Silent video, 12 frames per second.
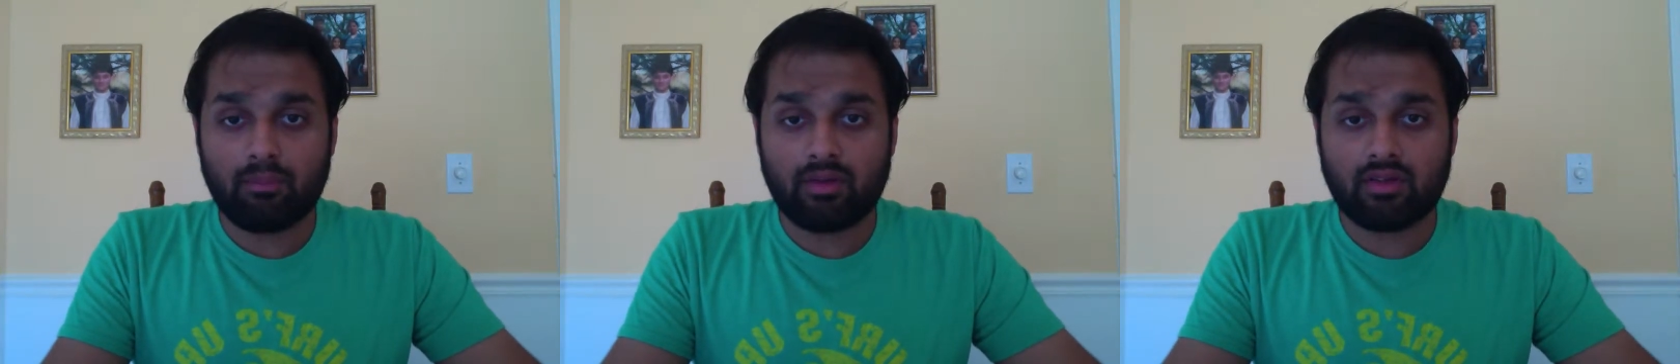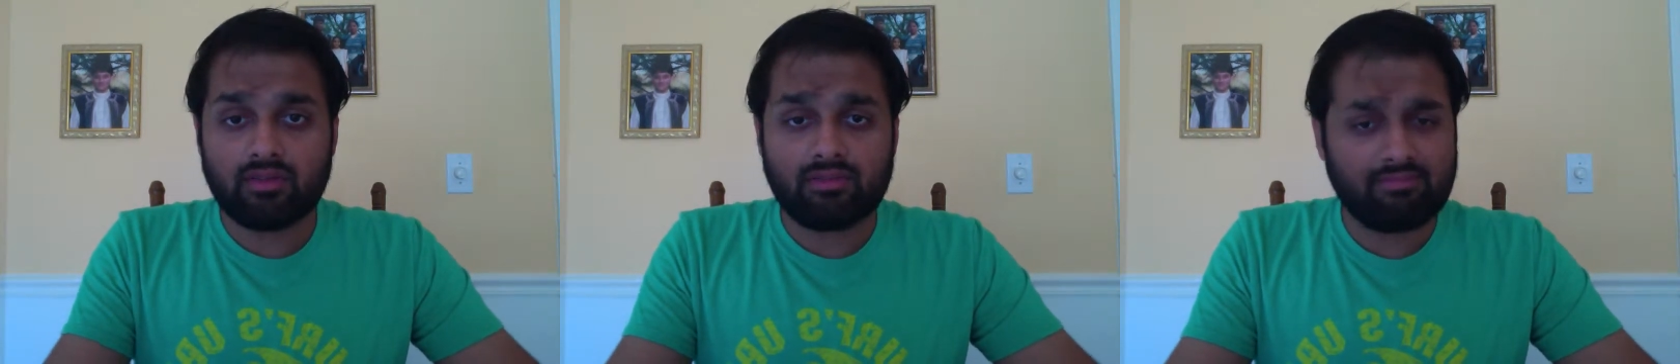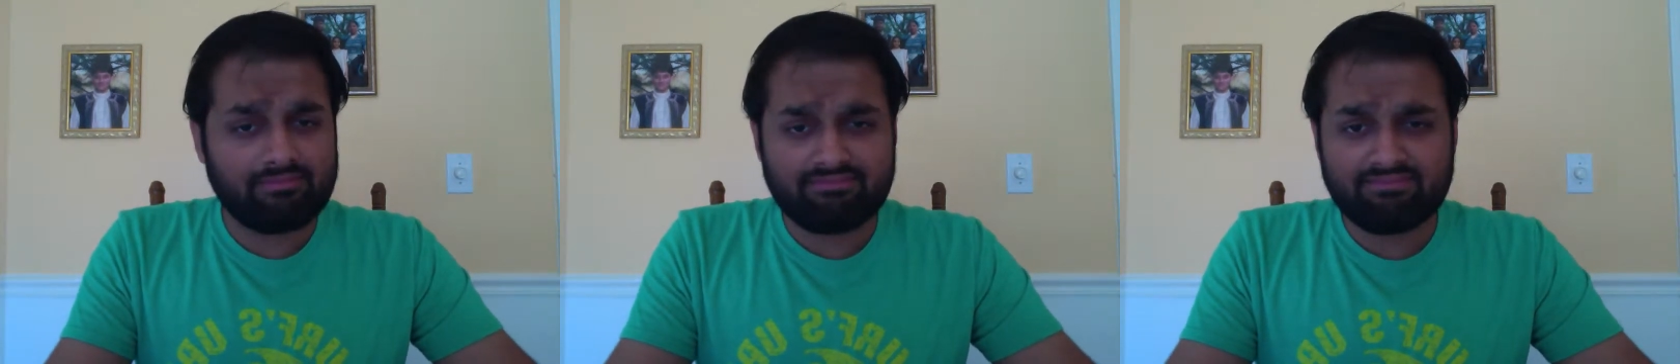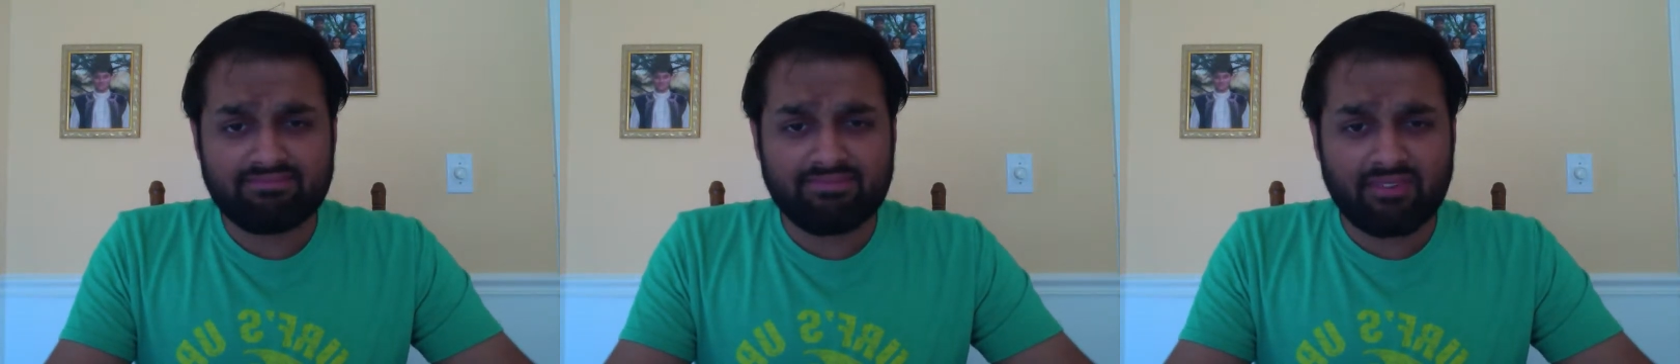It's
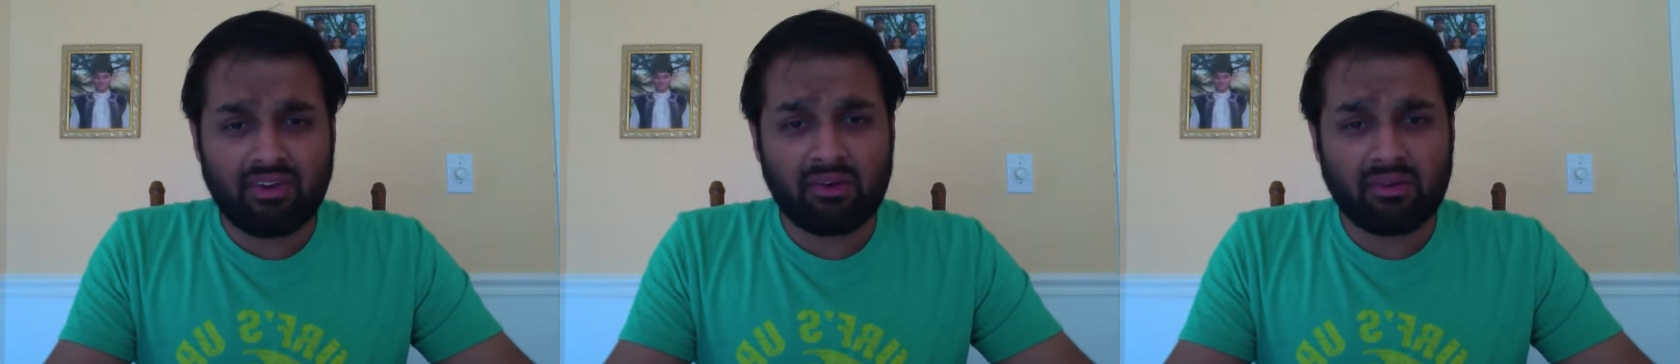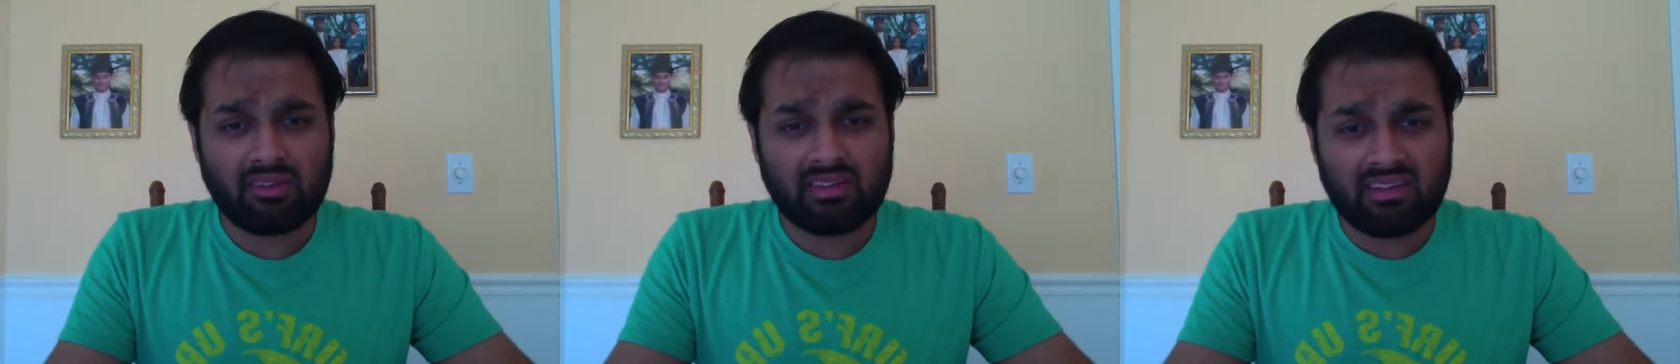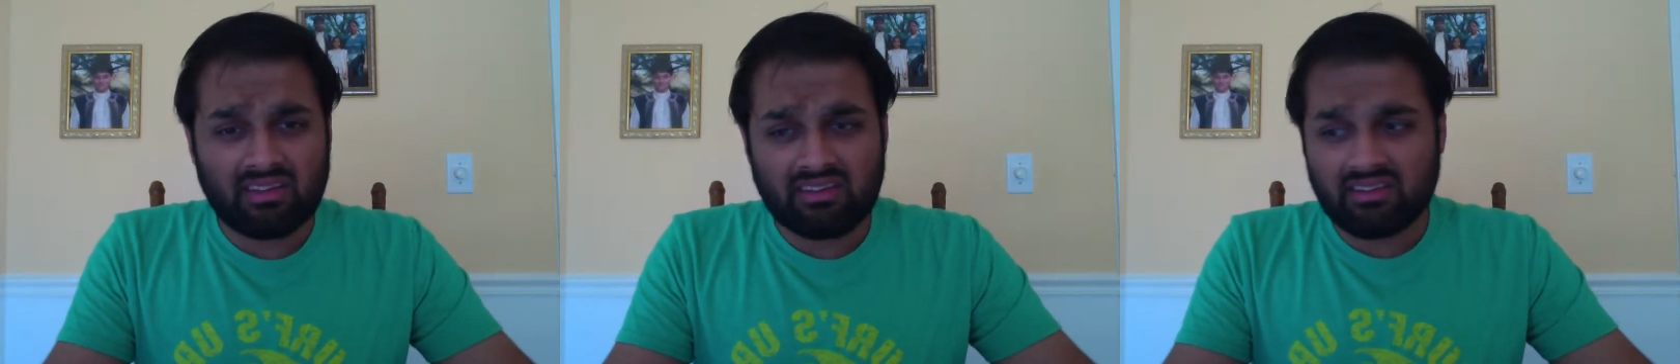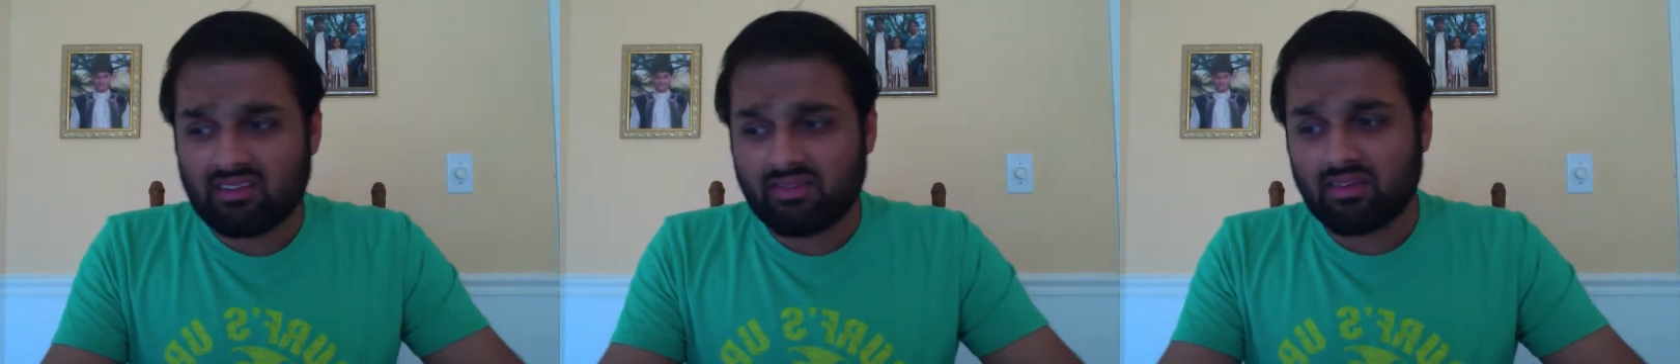fairly
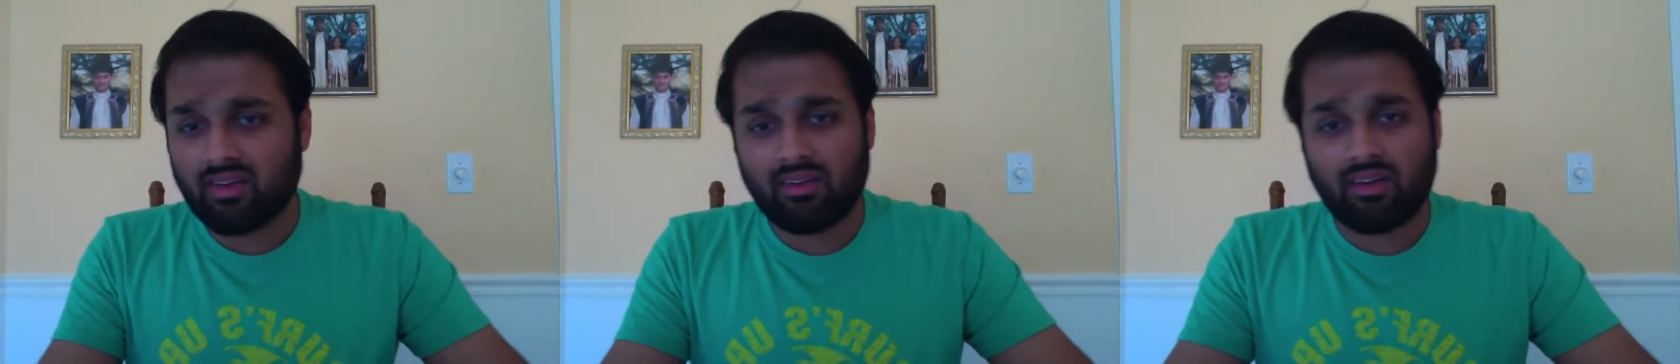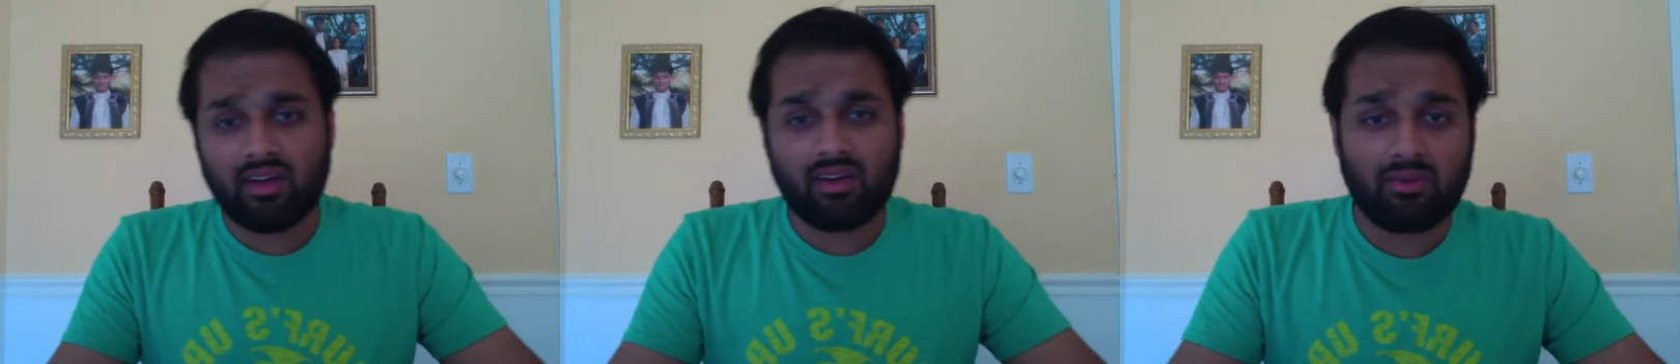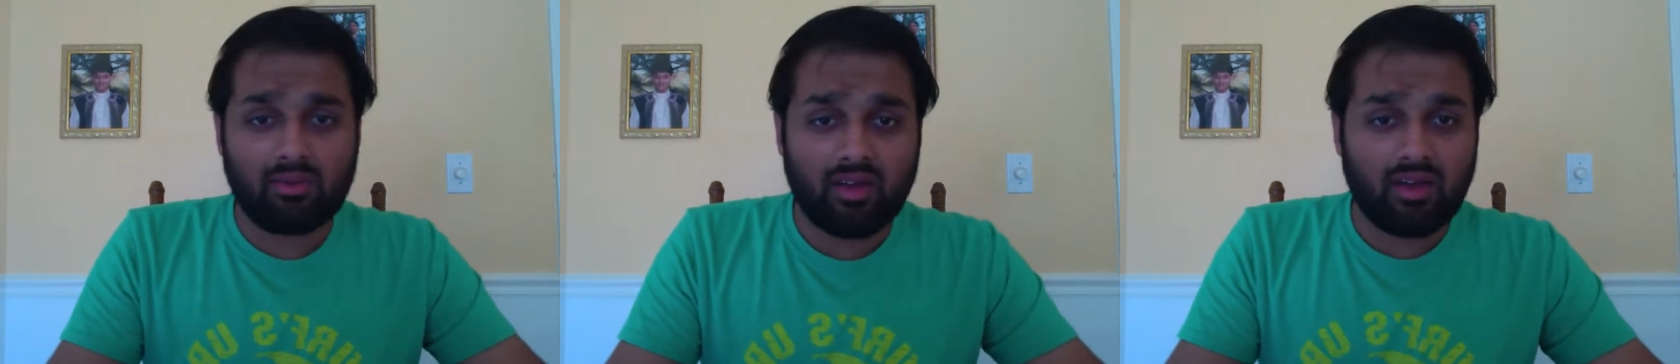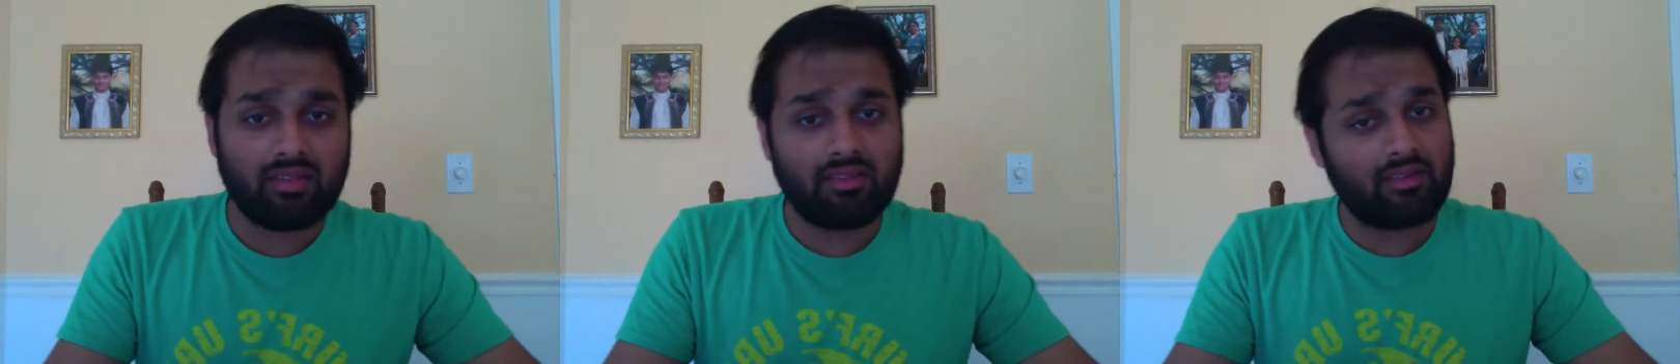easy. If you don't know how to do
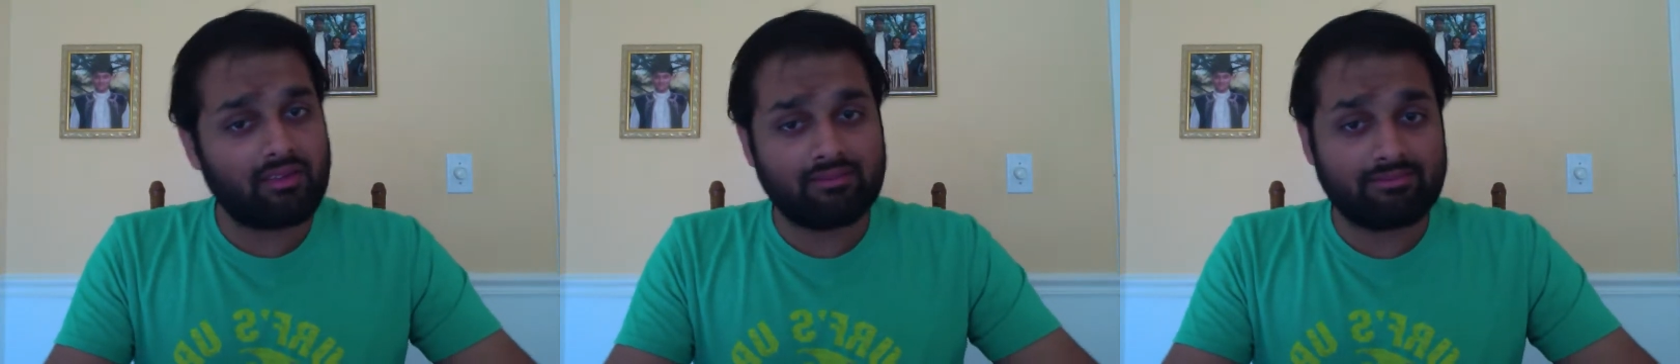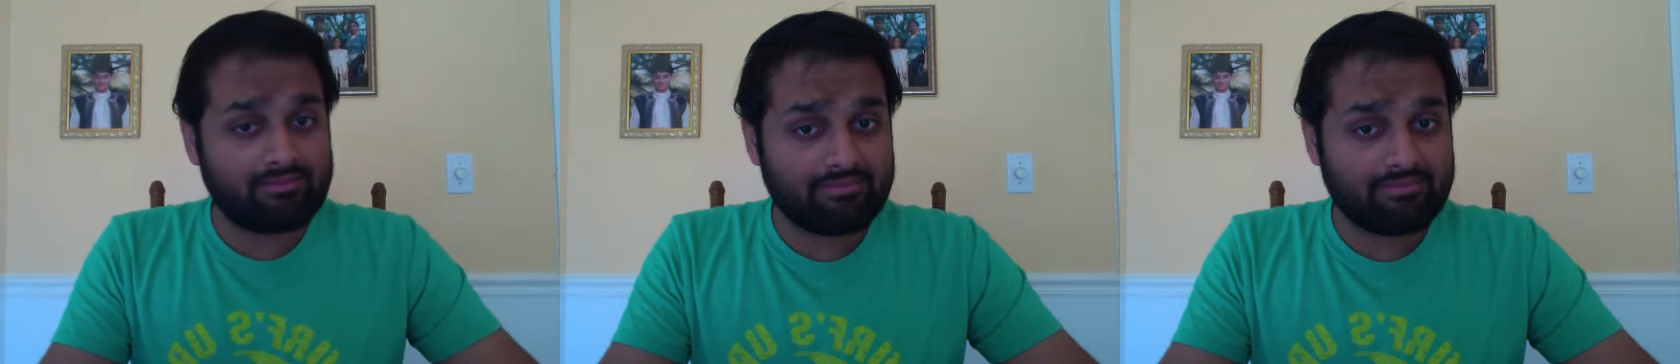that, then